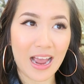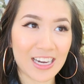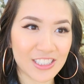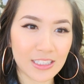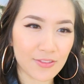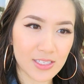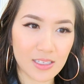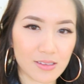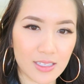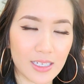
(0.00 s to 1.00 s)
I actually love this
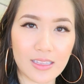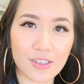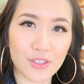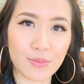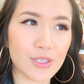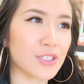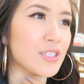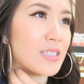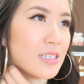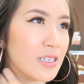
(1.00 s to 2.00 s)
little city. There's so much
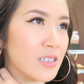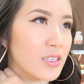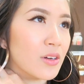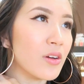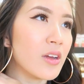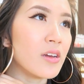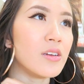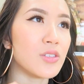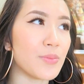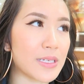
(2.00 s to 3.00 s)
to see and do.
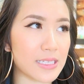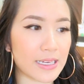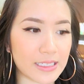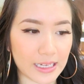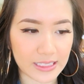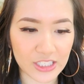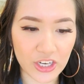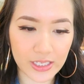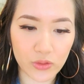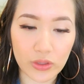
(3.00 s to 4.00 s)
So I'm excited to get the
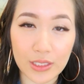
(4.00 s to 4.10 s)
chance to